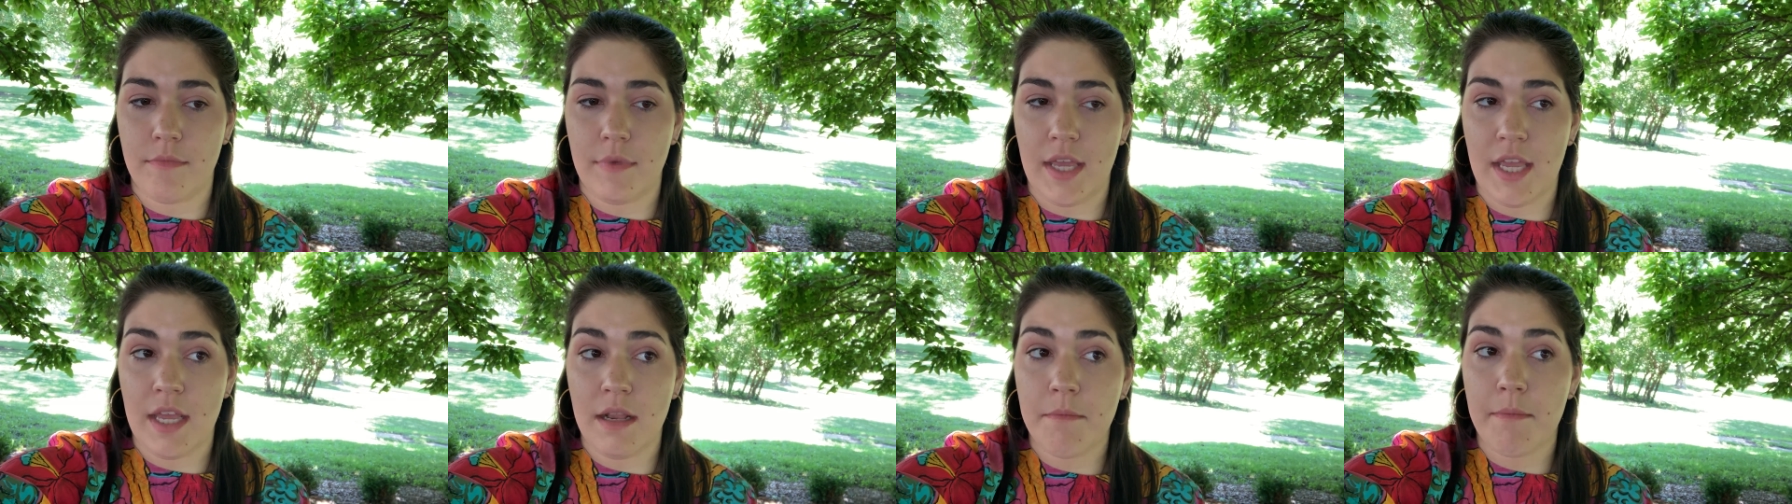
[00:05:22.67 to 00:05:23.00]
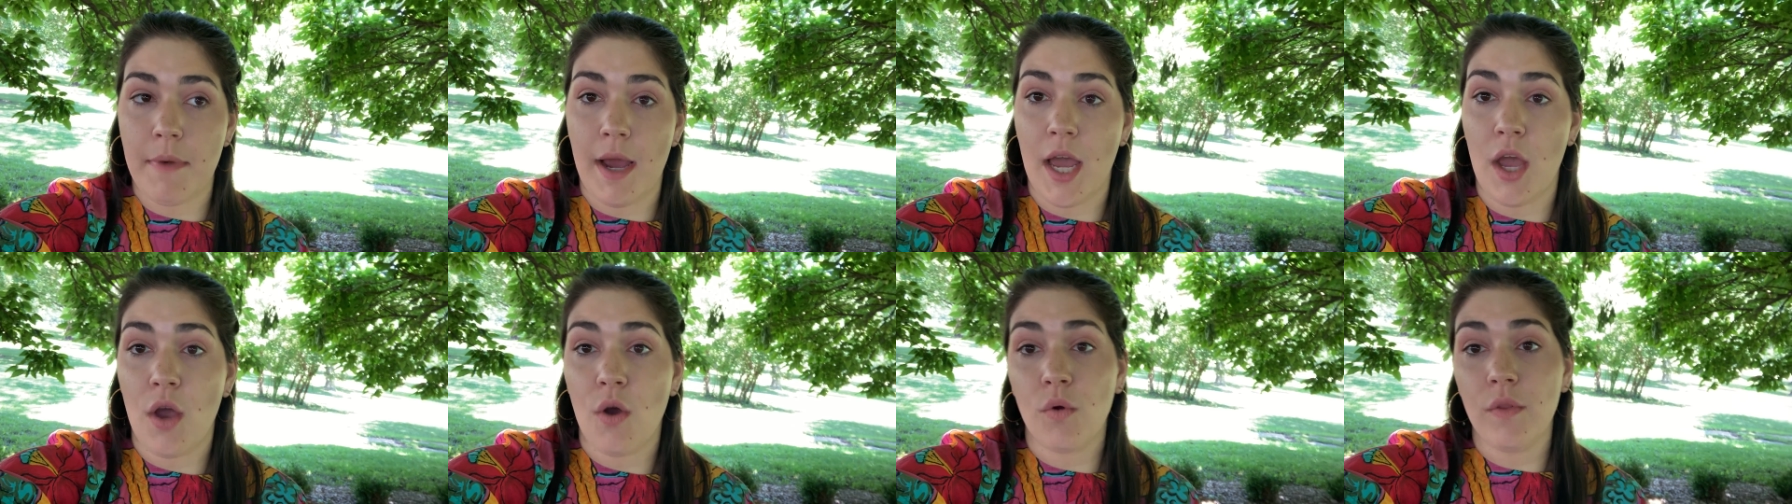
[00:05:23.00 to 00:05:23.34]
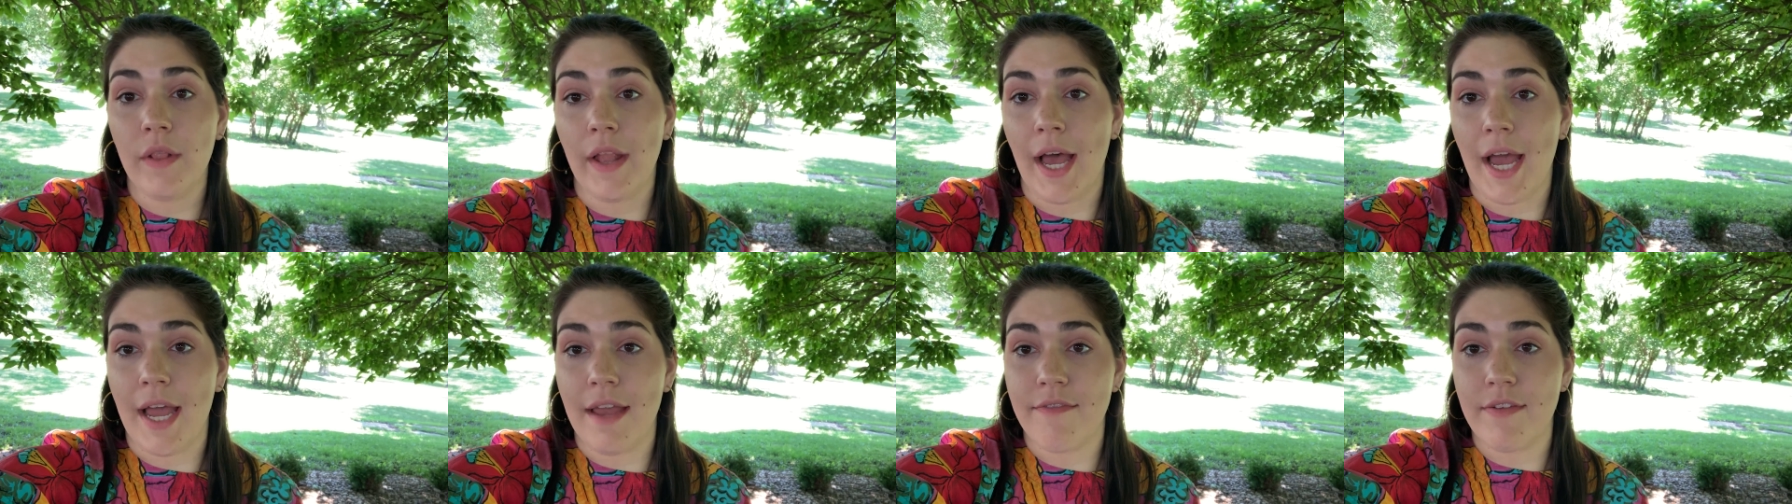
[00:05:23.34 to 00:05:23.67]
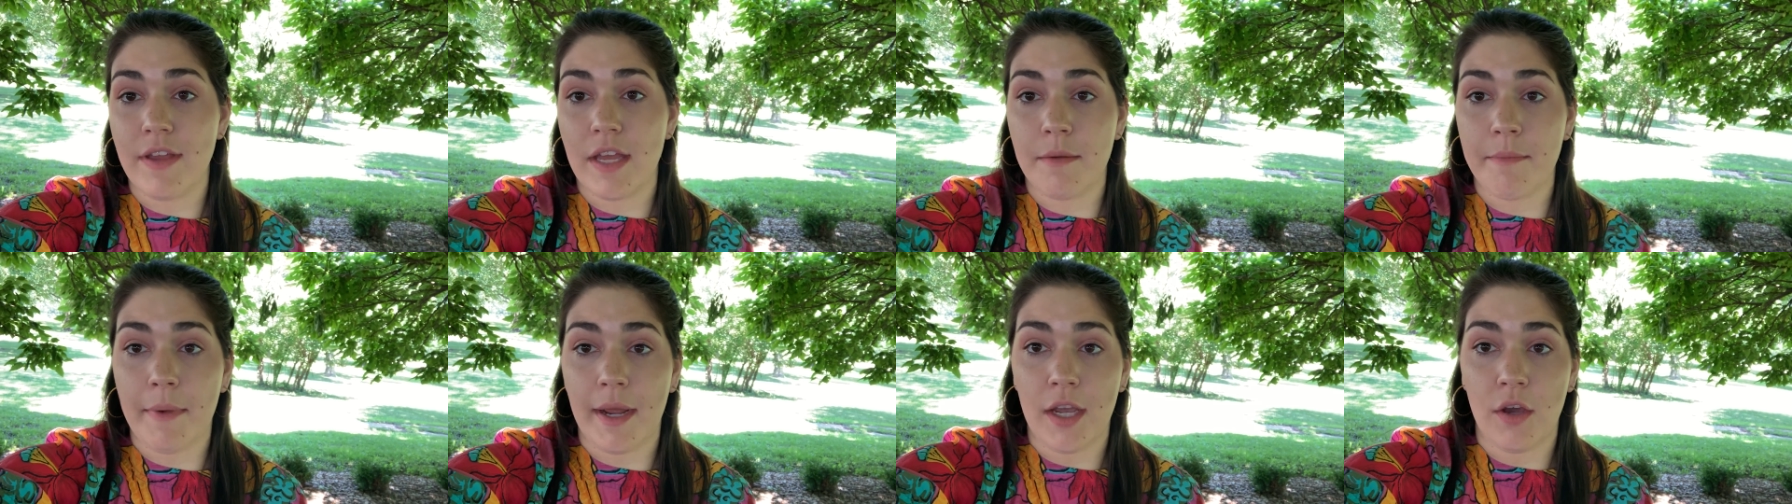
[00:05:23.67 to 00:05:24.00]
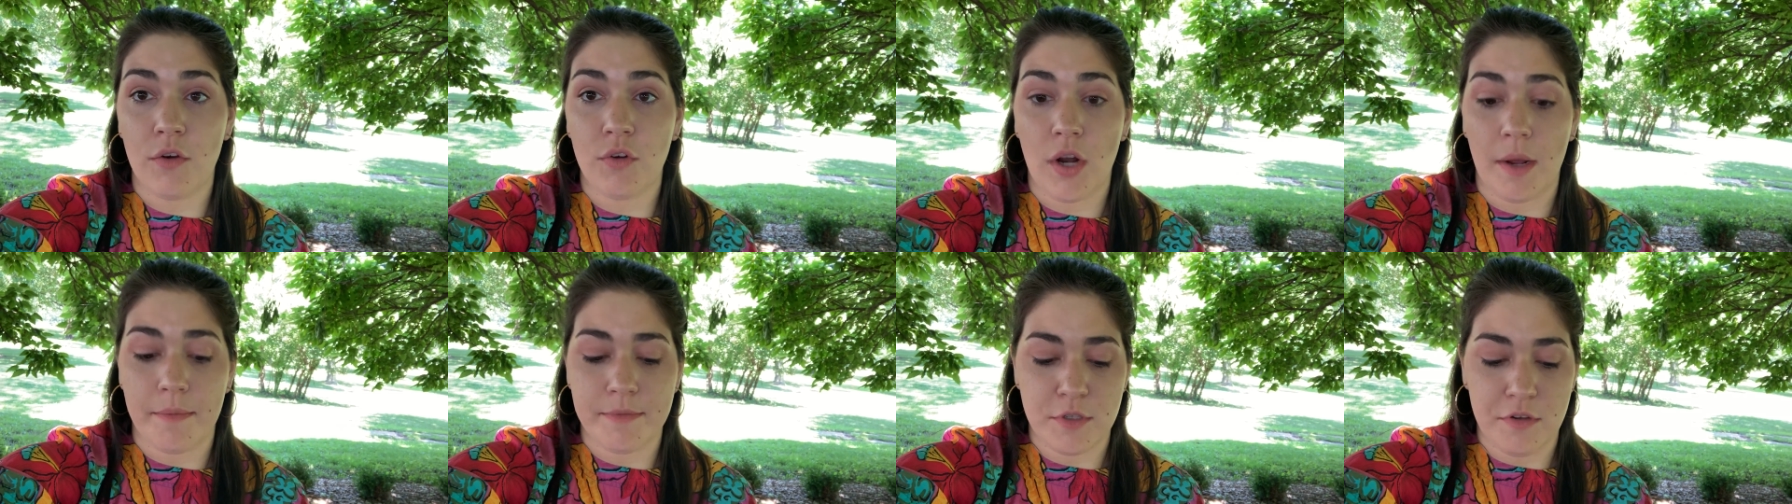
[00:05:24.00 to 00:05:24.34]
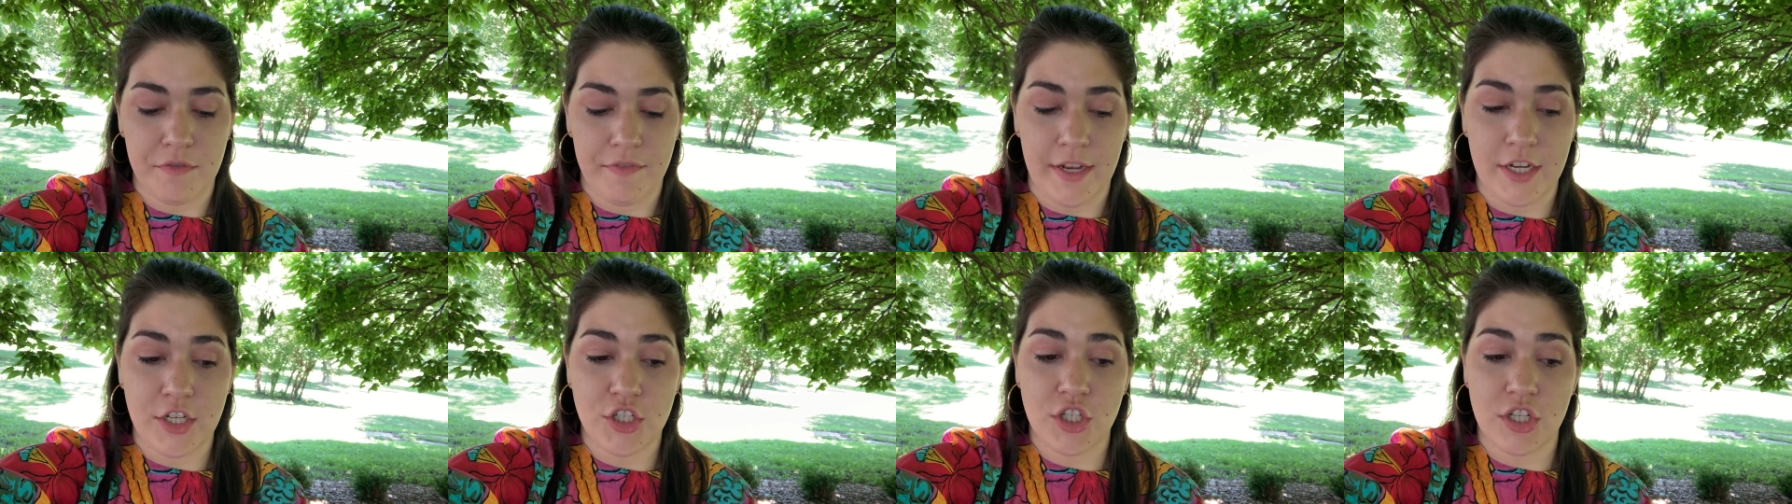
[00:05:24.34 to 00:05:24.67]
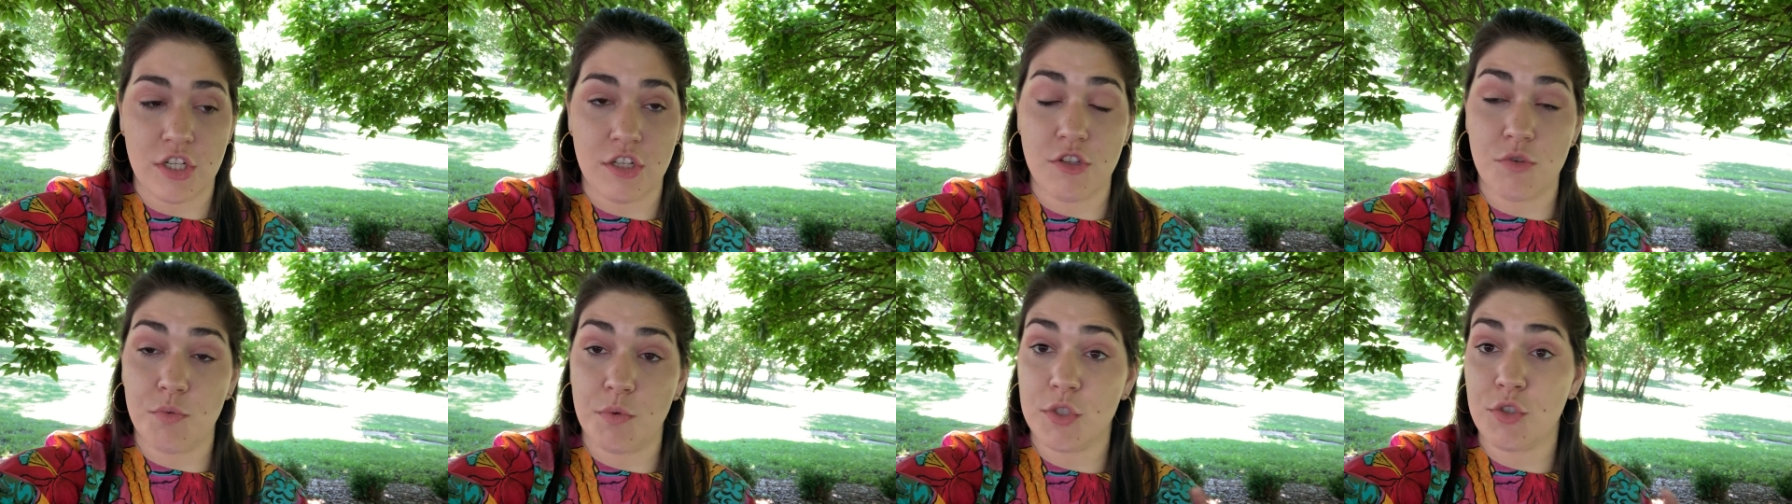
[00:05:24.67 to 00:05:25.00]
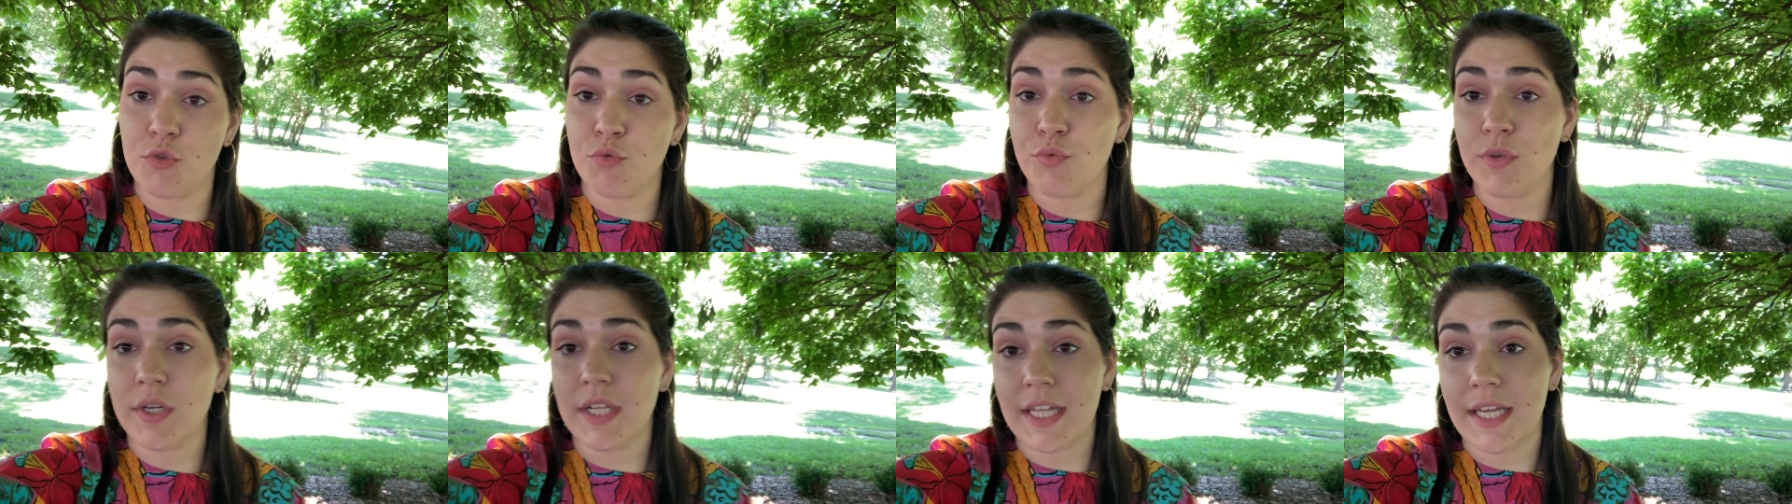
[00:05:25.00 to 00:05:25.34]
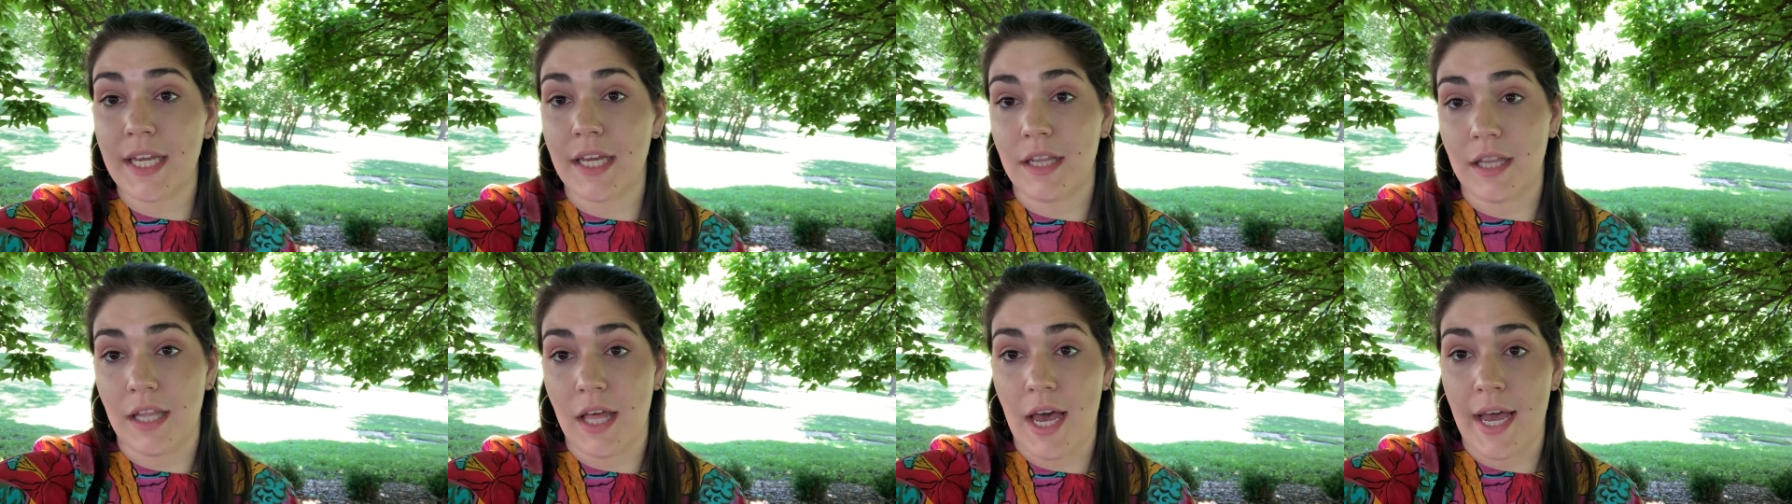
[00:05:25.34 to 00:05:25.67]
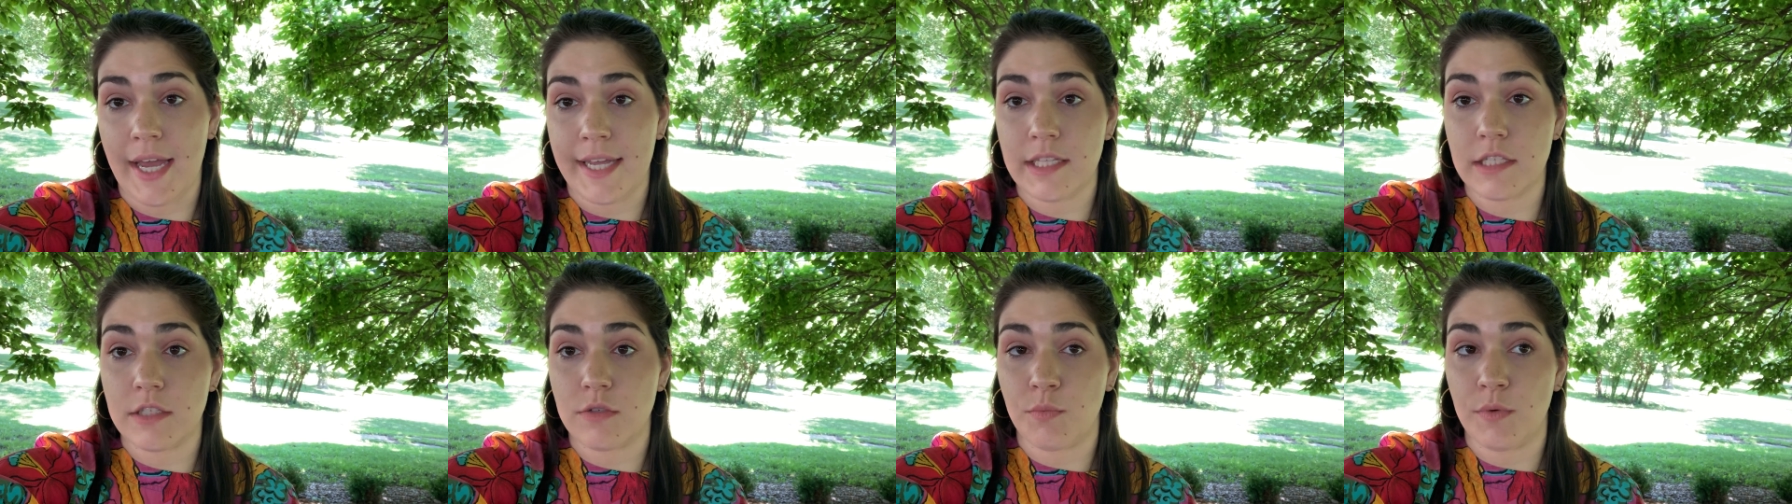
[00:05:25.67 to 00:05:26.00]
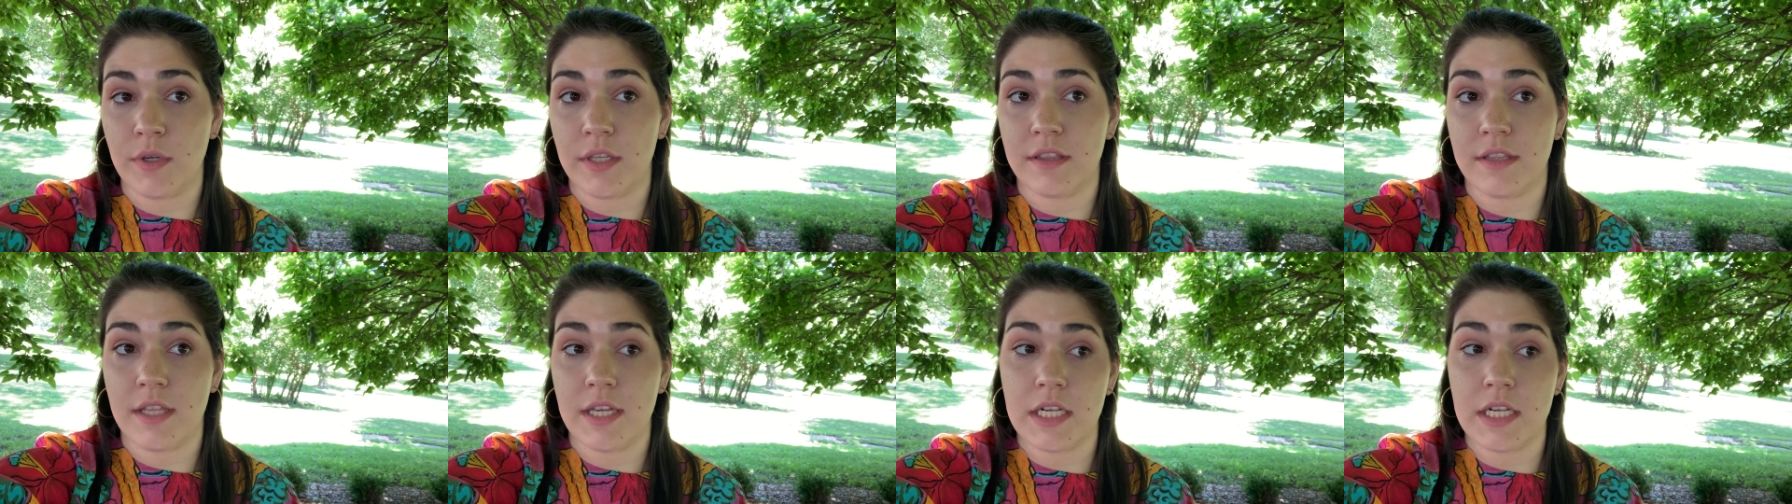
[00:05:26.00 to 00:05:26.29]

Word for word: in my own life in my own observations which really aligns with